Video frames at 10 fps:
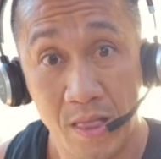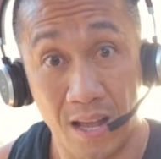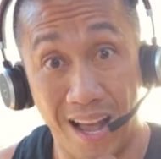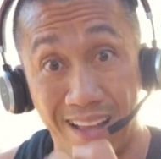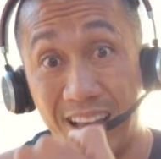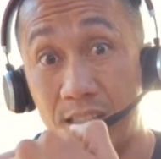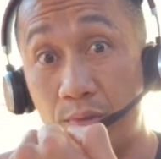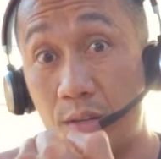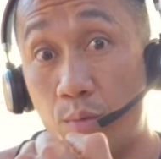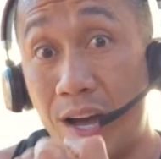And that's the
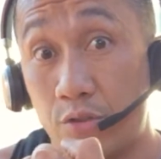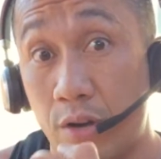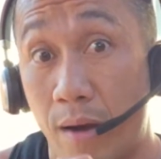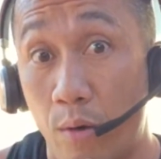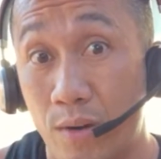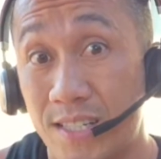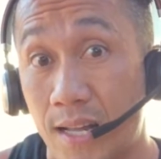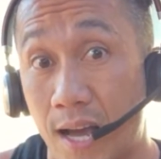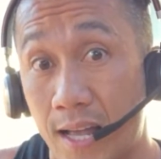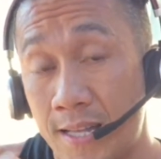reason why I train my wrist a
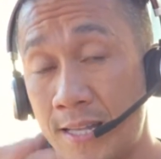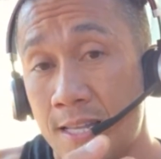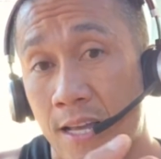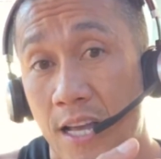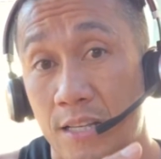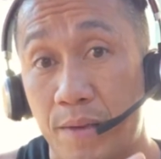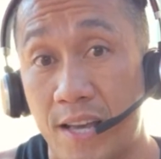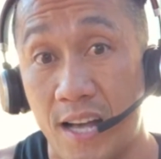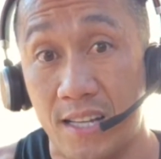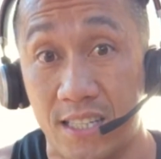lot, is
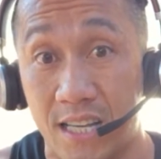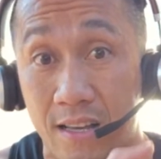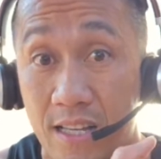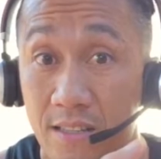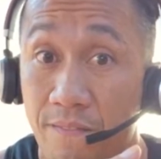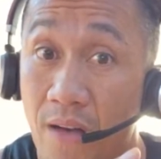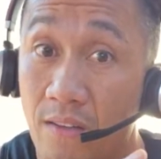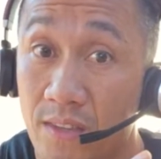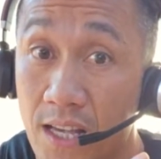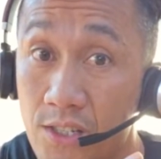because it's a
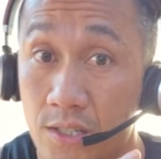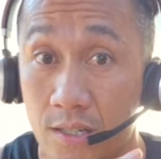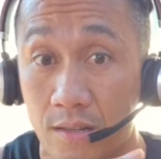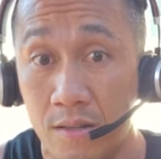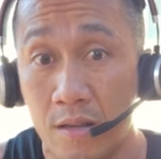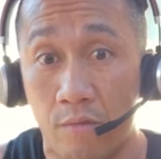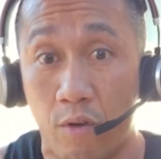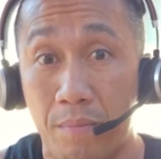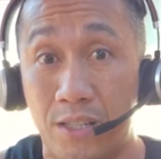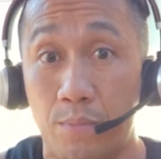foundation
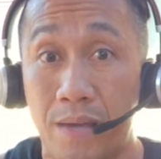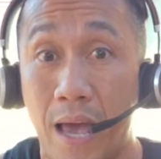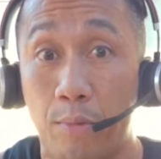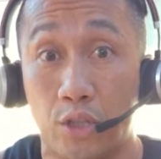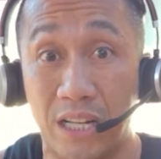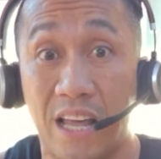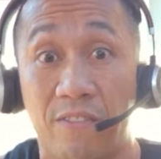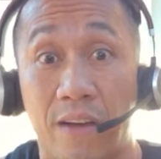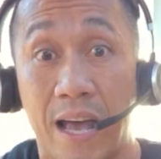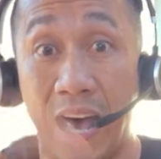for me to be able to
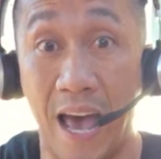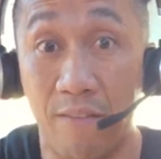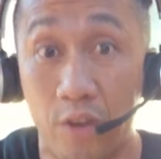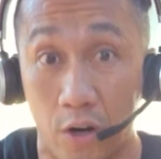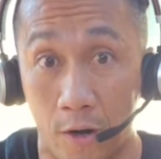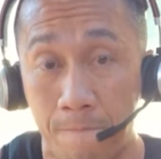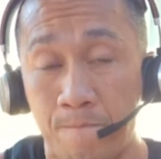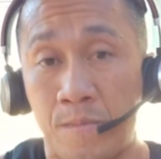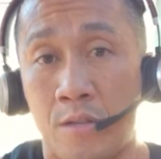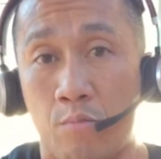lift heavier
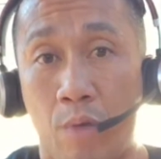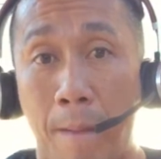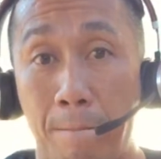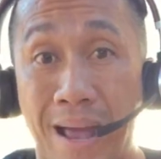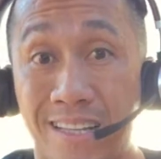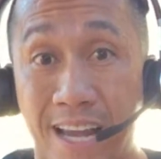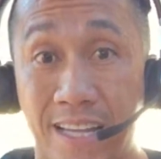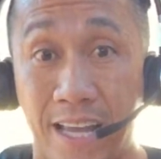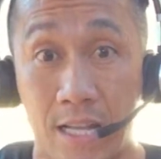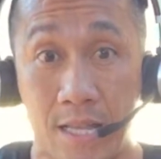while
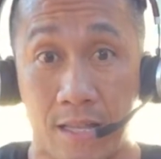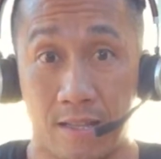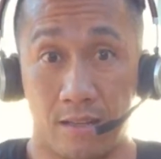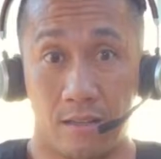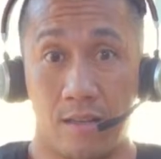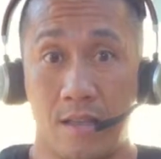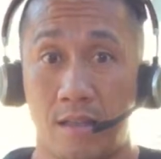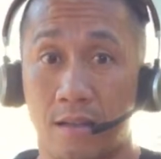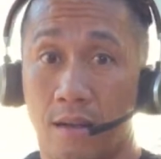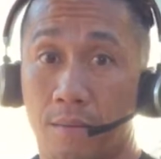maintaining
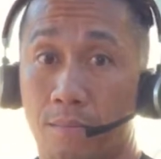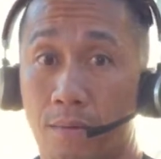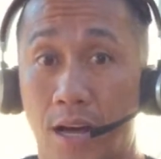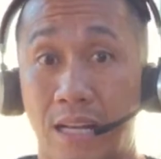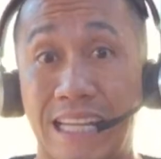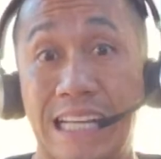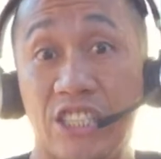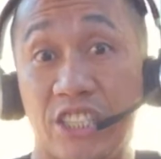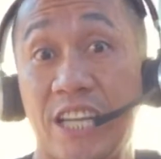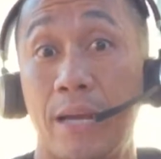a lean
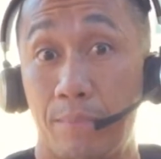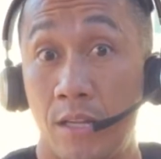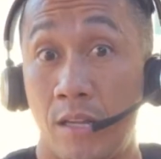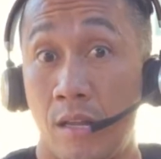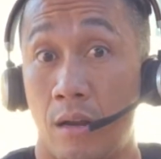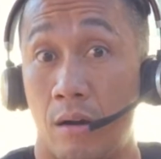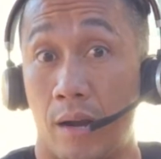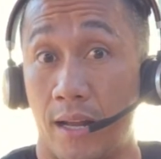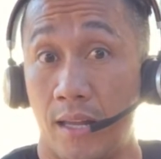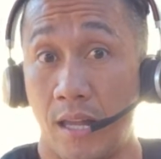shape,
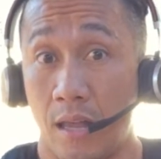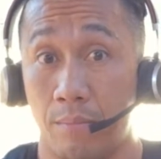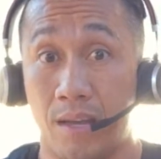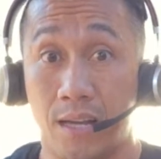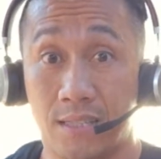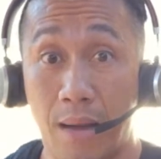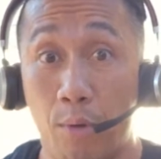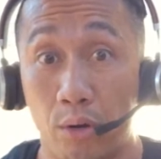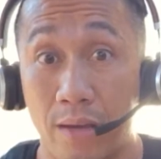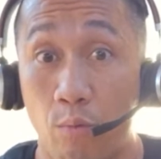right? Because I'm
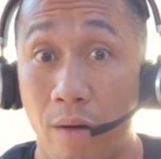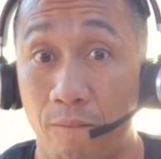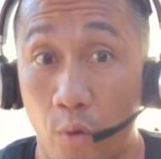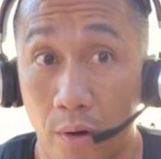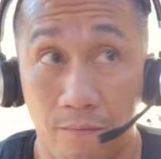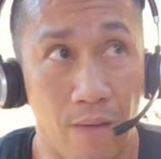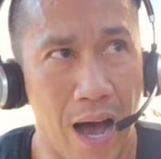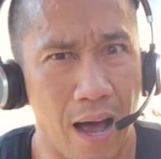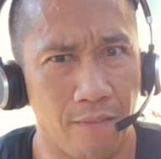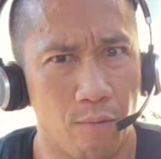only
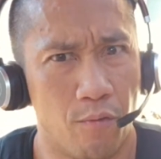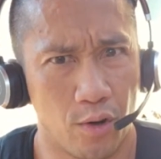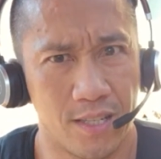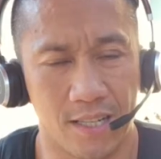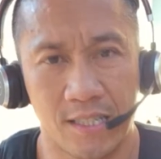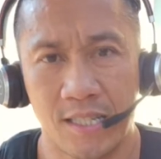145, 146.